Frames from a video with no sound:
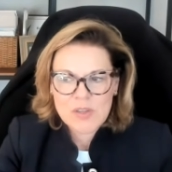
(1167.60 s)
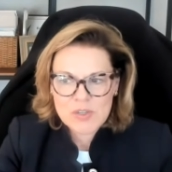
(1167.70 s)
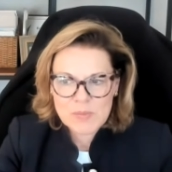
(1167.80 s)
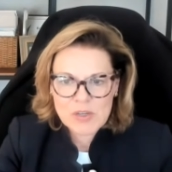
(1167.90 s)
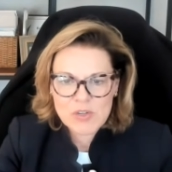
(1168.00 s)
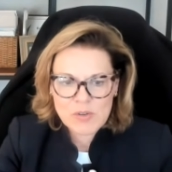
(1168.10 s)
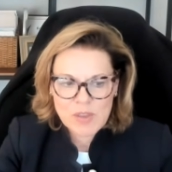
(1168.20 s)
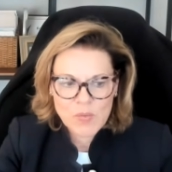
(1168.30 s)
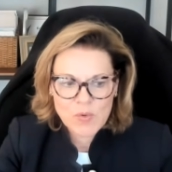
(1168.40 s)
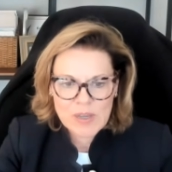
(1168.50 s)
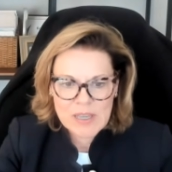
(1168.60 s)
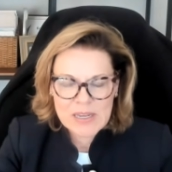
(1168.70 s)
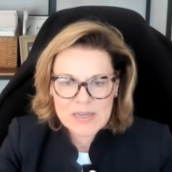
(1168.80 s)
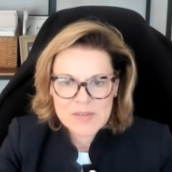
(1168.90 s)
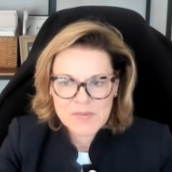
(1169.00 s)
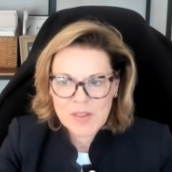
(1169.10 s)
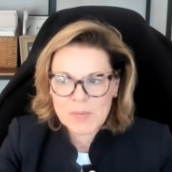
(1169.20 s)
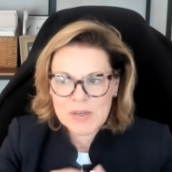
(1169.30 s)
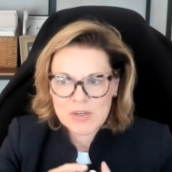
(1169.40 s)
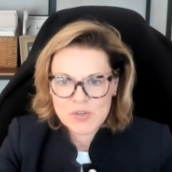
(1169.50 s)
to make sure that we're getting
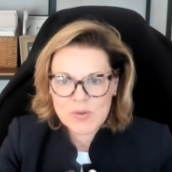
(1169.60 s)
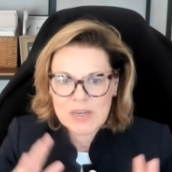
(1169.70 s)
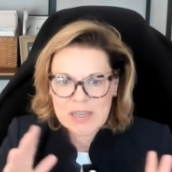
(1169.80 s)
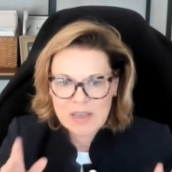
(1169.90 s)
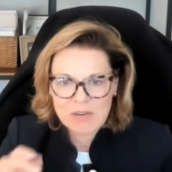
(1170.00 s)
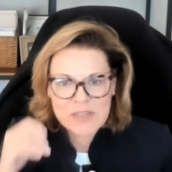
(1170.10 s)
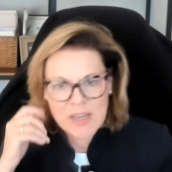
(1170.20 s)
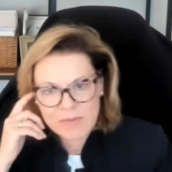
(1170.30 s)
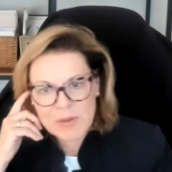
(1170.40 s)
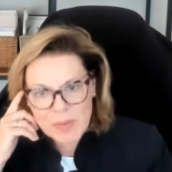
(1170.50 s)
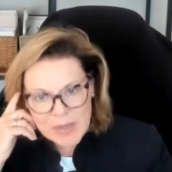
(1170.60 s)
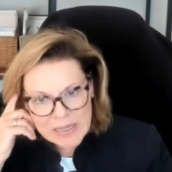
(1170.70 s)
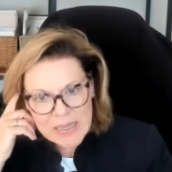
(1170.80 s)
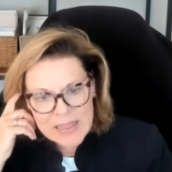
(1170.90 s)
development and training out to everybody.